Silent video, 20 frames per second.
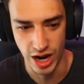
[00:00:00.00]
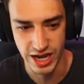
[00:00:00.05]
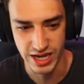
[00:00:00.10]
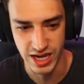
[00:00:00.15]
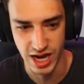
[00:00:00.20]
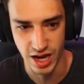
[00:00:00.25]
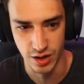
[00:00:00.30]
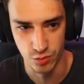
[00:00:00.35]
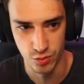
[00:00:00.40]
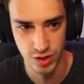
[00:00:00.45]

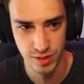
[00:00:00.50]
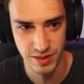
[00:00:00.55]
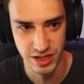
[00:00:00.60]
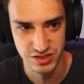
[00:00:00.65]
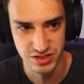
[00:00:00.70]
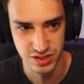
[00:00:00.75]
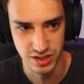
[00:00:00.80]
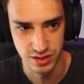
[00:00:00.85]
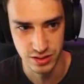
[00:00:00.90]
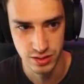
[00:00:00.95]
hang on. We're
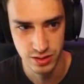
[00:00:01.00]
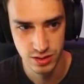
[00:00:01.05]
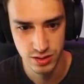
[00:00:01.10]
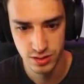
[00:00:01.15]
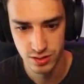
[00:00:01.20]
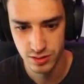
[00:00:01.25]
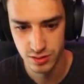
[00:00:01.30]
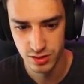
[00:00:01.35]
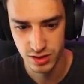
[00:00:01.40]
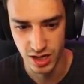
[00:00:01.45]
about to
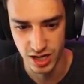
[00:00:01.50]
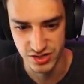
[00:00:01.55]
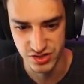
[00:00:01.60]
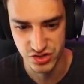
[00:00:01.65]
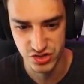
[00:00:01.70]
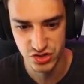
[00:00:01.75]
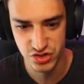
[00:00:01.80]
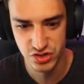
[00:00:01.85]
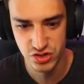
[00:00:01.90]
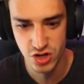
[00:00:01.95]
cause
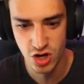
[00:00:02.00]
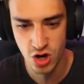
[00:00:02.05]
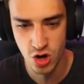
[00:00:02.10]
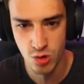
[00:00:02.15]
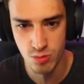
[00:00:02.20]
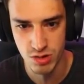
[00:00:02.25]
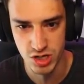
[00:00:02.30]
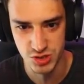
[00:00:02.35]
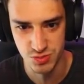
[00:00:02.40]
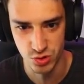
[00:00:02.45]

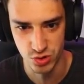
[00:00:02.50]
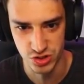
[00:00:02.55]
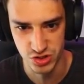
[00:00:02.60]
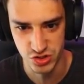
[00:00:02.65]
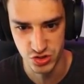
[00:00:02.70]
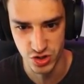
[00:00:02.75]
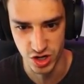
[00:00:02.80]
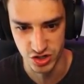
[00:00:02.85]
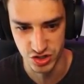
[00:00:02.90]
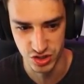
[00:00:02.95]
so much more
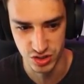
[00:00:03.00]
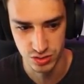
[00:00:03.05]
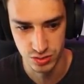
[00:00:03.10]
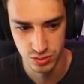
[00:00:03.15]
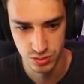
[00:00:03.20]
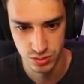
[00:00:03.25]
destruction.